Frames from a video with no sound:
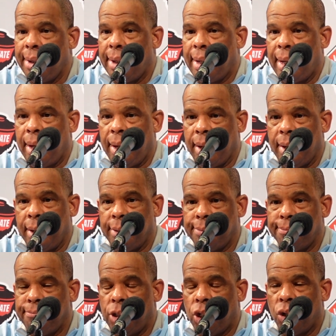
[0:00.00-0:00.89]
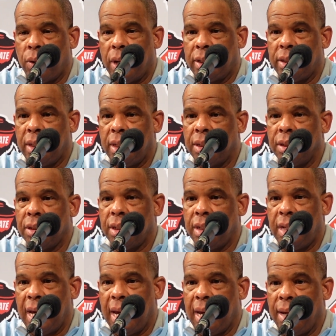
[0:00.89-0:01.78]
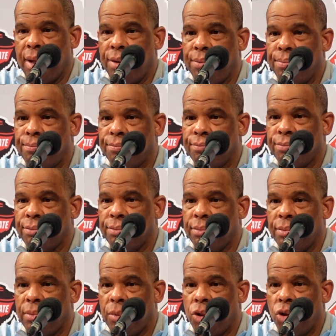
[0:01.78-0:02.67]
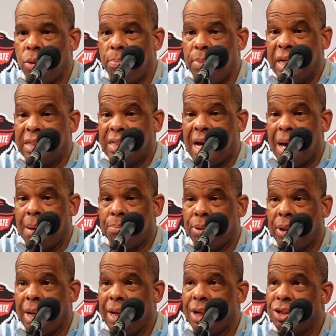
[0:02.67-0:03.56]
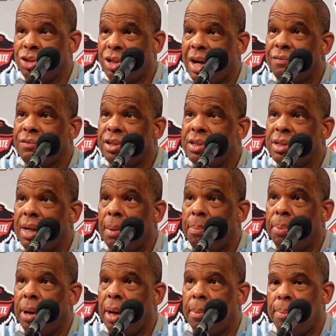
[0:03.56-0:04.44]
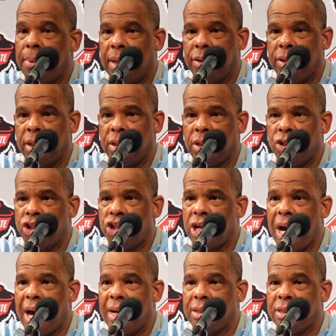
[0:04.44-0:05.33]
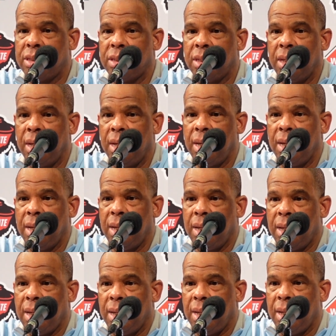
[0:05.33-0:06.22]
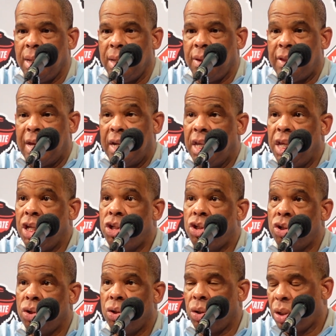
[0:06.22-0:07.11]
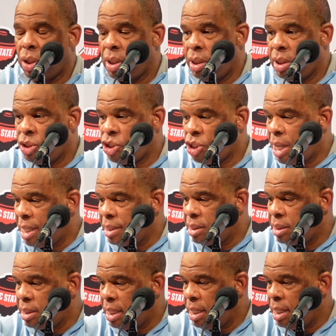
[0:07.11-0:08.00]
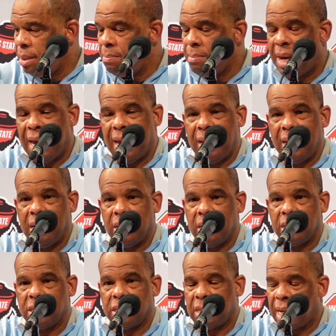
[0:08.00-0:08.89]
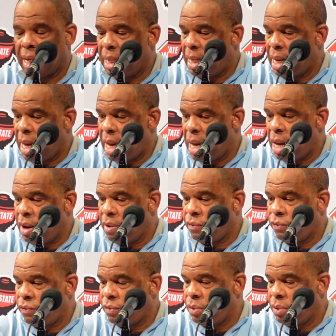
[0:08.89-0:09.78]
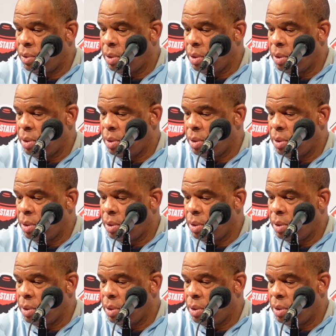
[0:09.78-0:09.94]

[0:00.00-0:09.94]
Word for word: And, you know, at the end of the day, your big time players have to step up. I think the shots that he took and the shots that he made in the second half,